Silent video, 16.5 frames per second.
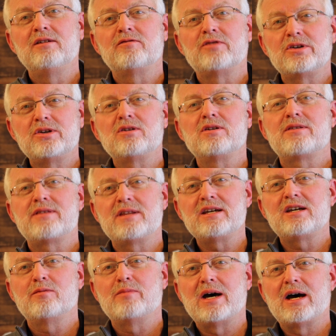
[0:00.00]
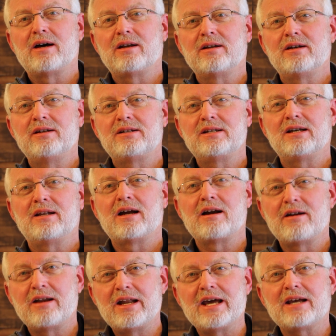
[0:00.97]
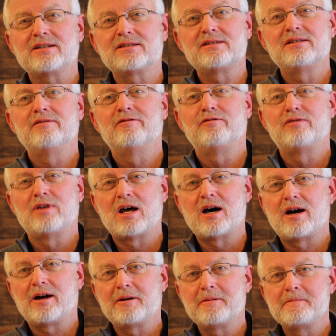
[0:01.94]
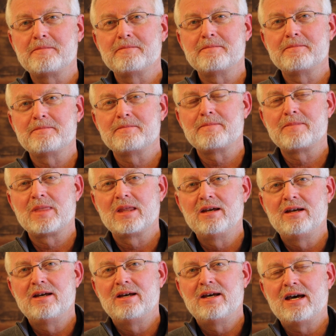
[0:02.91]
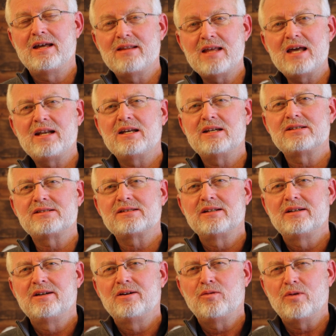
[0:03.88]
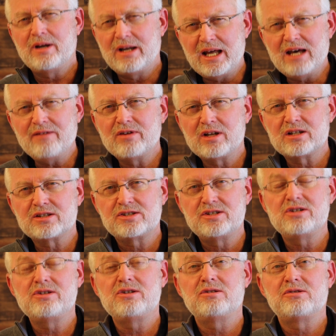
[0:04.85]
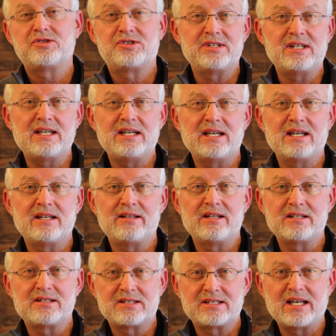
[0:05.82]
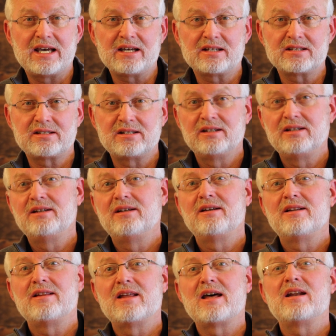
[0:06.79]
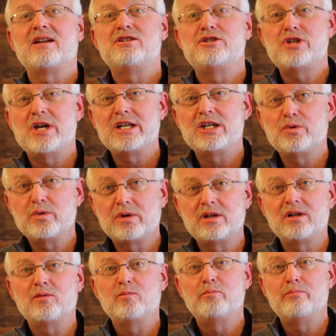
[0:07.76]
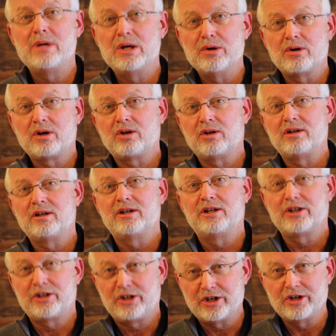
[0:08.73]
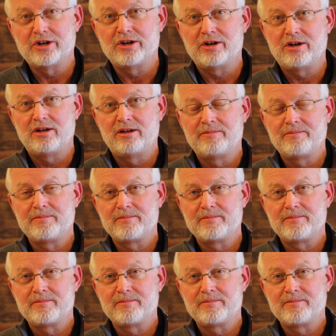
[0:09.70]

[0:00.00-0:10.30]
for you to think about until our next vlog. And that is, what evidence do you see in this text that a genuine miracle occurred?